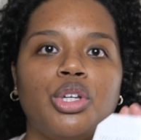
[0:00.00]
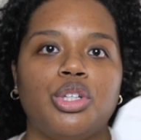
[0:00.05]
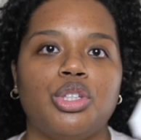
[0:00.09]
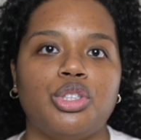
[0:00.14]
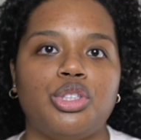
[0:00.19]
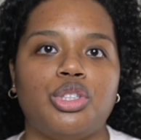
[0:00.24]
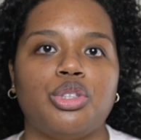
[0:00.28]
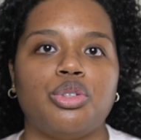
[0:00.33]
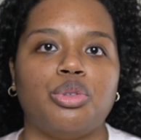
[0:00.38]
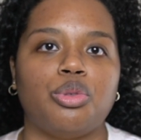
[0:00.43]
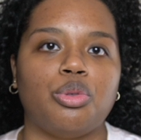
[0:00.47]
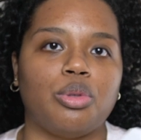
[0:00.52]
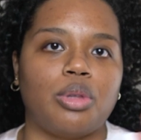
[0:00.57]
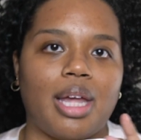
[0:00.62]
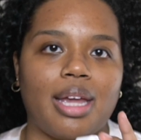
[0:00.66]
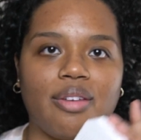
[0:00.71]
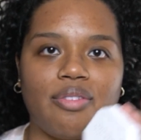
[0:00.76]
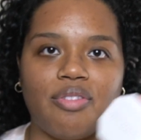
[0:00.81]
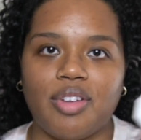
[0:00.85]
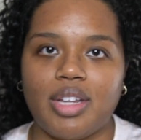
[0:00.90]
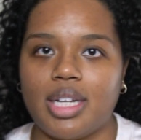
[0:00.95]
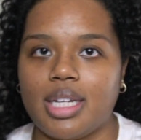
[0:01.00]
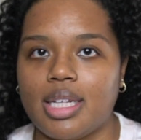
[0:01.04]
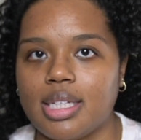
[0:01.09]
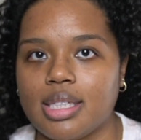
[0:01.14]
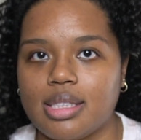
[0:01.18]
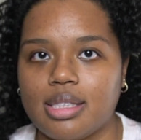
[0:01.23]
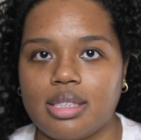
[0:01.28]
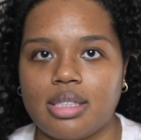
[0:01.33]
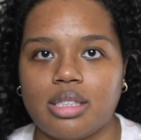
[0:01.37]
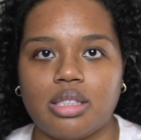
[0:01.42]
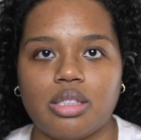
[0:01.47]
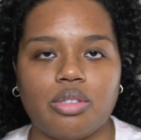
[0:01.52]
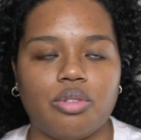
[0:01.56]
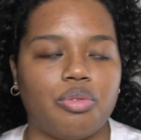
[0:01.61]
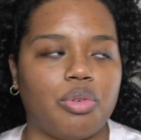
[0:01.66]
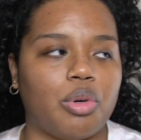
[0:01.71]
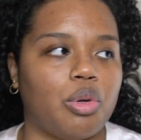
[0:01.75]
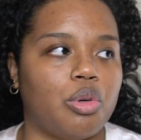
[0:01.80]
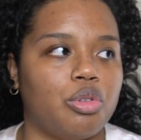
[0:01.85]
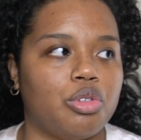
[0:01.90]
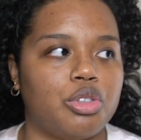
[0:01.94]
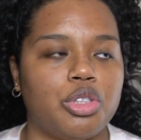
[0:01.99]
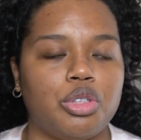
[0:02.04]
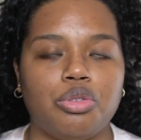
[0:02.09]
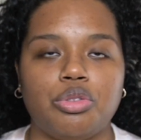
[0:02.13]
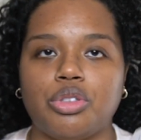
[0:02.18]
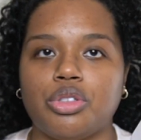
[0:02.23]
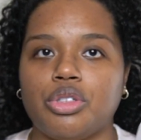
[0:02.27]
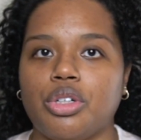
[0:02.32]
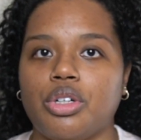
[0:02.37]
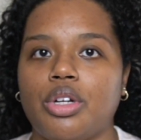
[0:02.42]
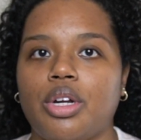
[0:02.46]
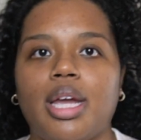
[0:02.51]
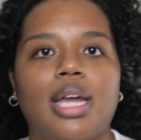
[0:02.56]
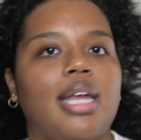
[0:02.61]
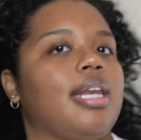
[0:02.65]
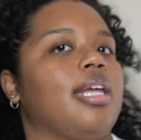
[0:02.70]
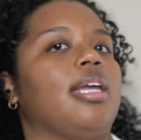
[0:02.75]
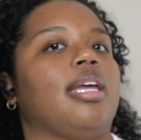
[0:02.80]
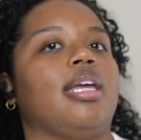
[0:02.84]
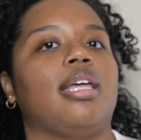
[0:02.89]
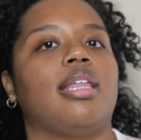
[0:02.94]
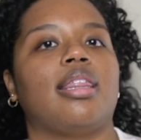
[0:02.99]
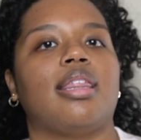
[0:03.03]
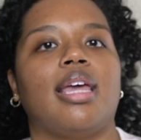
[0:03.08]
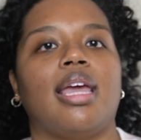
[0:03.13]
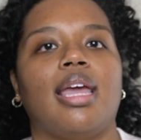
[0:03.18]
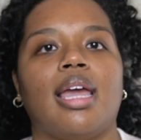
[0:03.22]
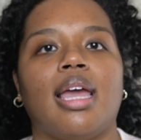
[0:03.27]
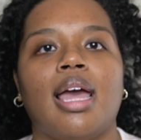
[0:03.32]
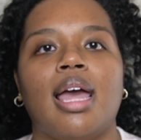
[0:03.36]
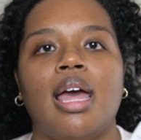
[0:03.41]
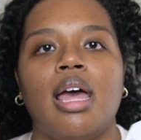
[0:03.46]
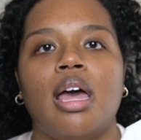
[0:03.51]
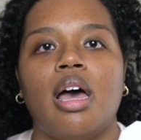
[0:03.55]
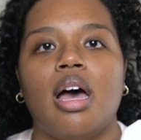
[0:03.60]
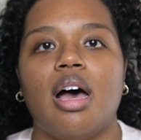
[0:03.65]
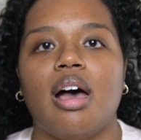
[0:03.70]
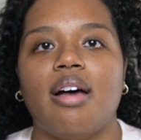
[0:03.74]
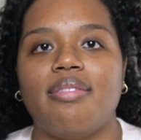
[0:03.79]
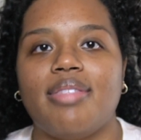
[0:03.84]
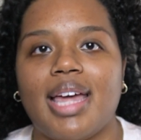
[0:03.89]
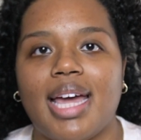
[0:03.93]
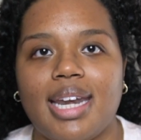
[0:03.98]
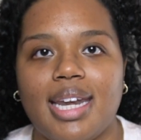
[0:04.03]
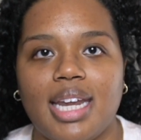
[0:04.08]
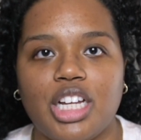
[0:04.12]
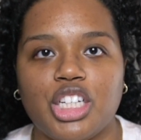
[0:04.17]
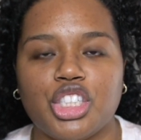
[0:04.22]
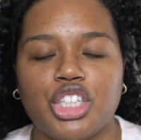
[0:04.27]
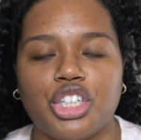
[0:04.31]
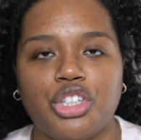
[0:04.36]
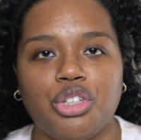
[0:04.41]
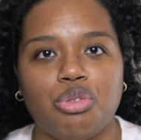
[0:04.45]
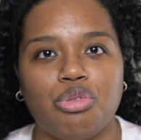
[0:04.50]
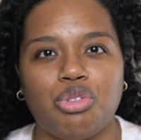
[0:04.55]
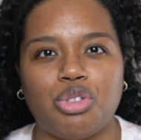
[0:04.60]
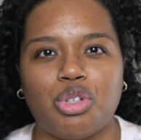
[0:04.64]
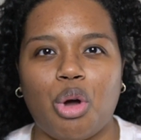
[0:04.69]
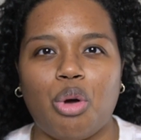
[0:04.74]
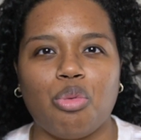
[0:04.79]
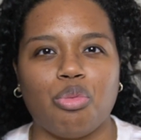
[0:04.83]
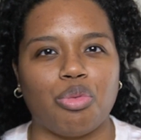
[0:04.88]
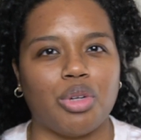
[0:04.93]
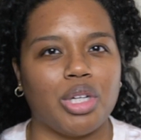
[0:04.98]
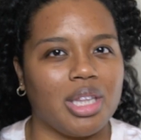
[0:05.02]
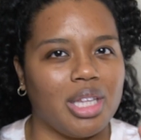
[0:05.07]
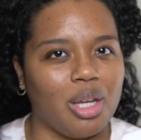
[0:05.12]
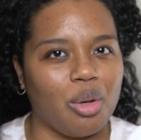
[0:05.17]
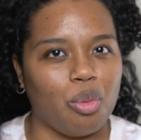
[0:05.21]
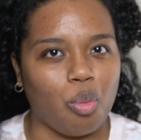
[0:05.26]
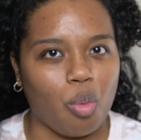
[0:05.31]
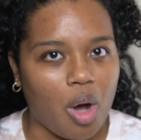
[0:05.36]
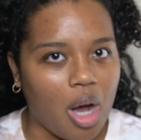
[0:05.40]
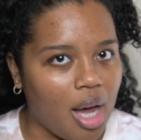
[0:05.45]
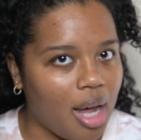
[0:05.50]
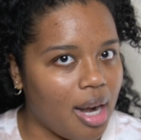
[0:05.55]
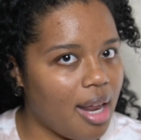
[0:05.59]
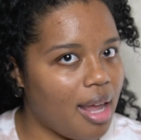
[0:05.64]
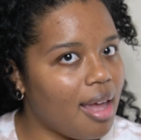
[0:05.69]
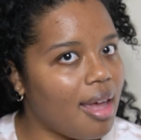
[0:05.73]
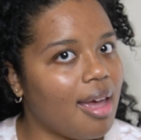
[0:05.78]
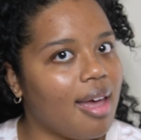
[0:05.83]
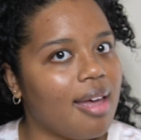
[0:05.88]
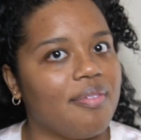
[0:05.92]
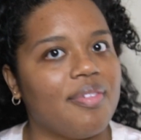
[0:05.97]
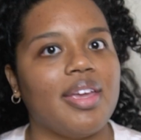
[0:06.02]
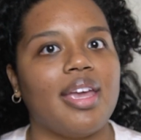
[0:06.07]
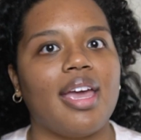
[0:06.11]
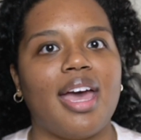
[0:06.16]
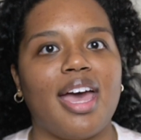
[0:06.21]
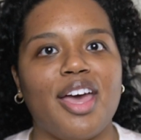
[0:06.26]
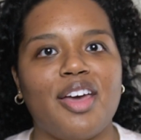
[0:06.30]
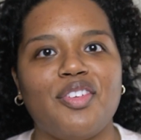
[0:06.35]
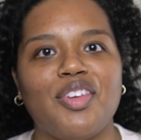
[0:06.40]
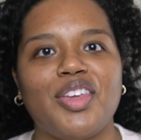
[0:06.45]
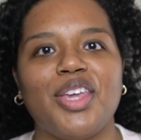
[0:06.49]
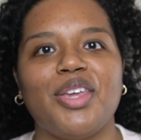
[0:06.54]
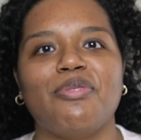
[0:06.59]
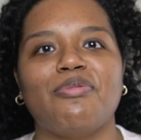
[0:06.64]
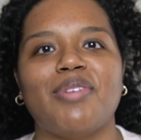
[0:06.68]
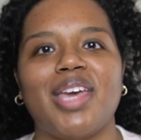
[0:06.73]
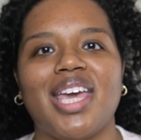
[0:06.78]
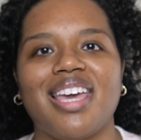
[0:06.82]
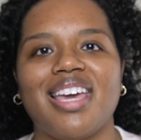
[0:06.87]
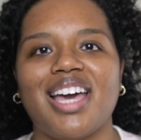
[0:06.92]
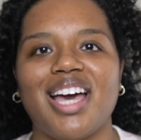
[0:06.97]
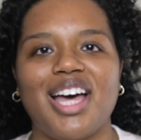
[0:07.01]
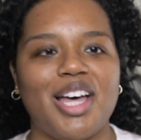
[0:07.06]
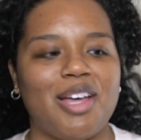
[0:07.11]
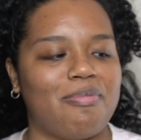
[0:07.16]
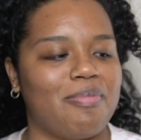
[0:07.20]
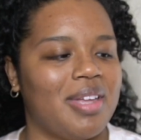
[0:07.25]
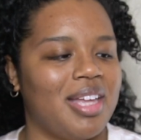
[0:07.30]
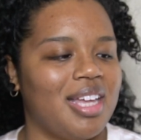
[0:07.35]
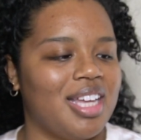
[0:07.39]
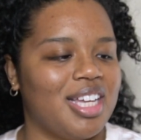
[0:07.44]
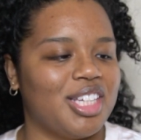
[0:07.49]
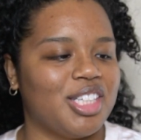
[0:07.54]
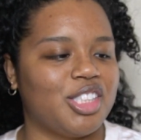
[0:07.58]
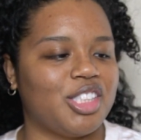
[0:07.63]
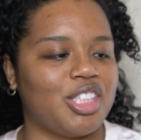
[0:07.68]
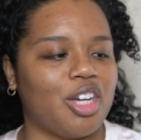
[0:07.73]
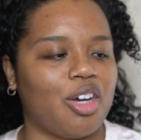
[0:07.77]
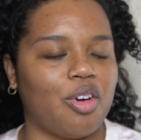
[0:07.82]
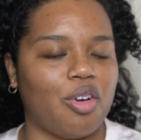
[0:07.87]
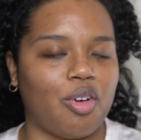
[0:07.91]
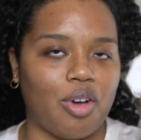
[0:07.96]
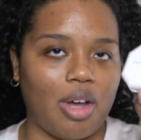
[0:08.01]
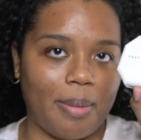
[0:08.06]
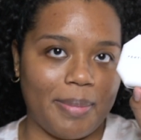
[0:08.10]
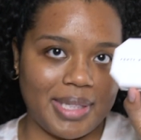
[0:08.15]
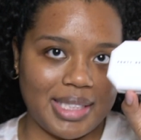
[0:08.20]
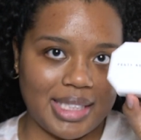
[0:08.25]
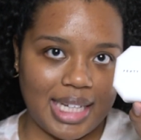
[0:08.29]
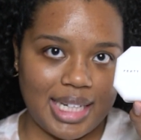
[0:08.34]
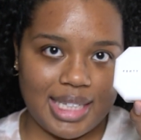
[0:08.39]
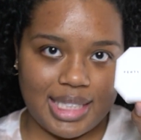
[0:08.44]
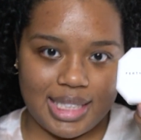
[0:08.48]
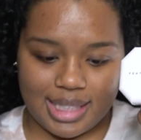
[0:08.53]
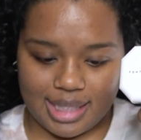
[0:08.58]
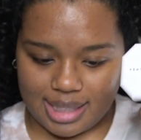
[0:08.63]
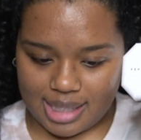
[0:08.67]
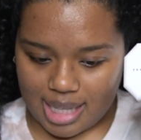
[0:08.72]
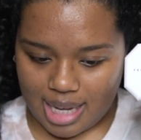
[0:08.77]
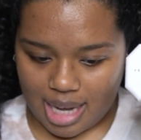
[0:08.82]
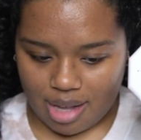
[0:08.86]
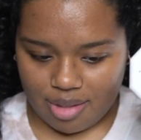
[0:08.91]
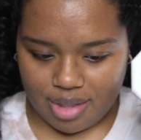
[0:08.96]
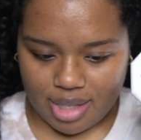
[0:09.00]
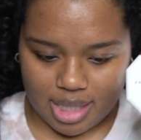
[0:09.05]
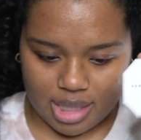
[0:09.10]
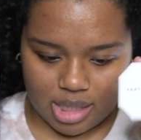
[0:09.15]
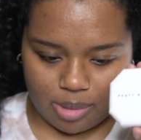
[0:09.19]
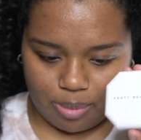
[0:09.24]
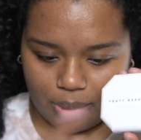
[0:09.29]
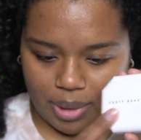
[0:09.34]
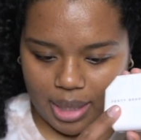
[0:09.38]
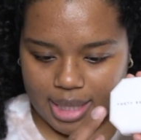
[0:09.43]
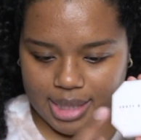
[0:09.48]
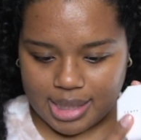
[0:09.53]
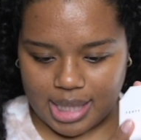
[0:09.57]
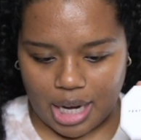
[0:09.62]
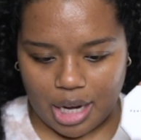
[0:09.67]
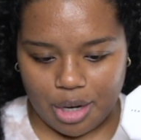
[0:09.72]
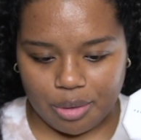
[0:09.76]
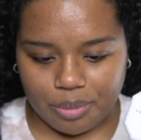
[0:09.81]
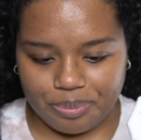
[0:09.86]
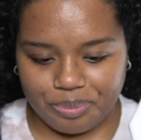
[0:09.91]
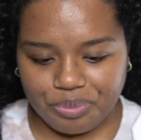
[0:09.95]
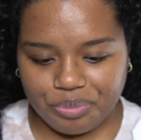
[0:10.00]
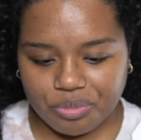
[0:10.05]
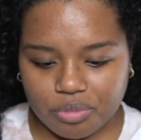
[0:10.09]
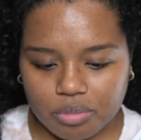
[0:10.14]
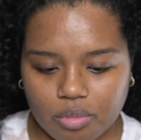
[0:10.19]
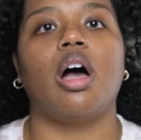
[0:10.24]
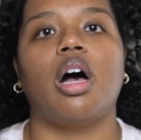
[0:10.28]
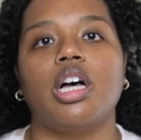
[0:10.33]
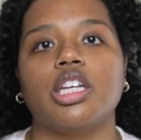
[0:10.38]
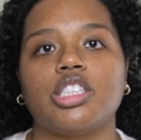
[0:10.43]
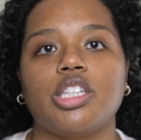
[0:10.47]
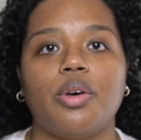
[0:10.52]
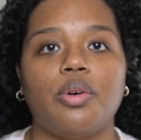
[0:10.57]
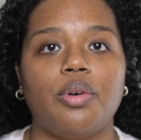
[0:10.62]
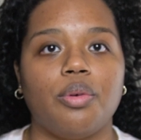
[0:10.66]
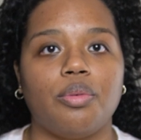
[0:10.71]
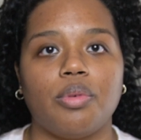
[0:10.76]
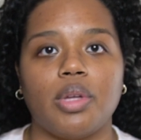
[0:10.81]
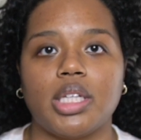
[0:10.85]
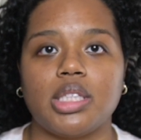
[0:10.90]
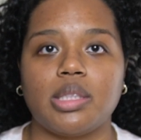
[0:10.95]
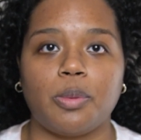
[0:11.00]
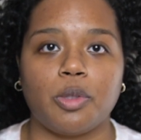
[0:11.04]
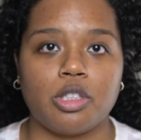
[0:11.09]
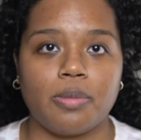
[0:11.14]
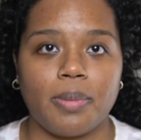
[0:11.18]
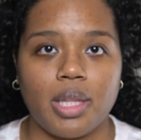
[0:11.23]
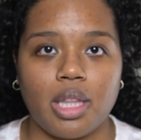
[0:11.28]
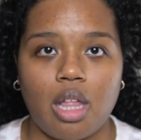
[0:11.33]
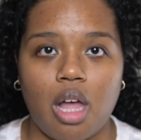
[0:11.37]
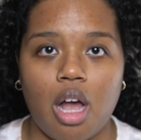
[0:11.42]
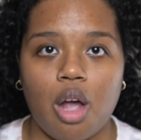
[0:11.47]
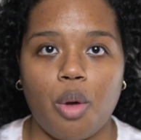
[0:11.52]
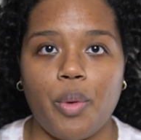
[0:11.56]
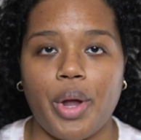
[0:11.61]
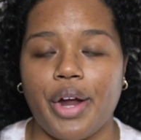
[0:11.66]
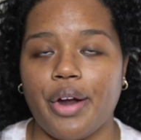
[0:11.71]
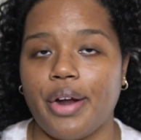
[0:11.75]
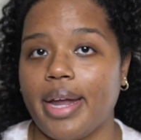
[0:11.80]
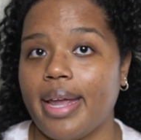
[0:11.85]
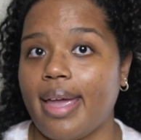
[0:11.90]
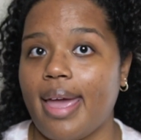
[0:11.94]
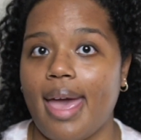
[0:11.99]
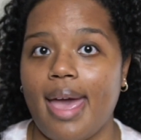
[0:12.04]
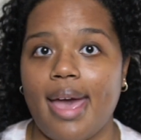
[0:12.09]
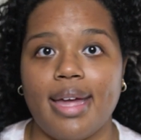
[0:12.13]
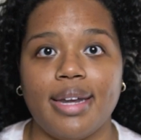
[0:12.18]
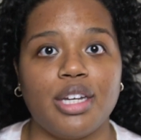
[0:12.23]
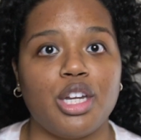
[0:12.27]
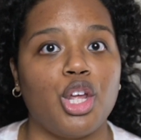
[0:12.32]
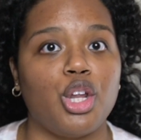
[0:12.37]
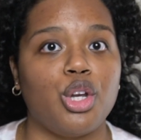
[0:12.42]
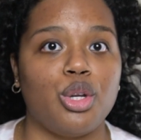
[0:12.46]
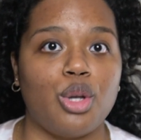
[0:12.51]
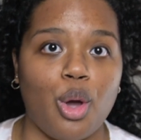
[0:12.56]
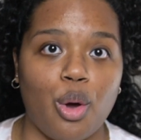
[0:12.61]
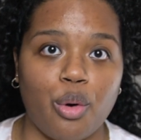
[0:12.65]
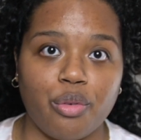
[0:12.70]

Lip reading: do like fitness photo shoots or anything of that nature, you don't really want heavy makeup. So I'm excited to see how this plays out. Also, it's supposed to be long wearing and no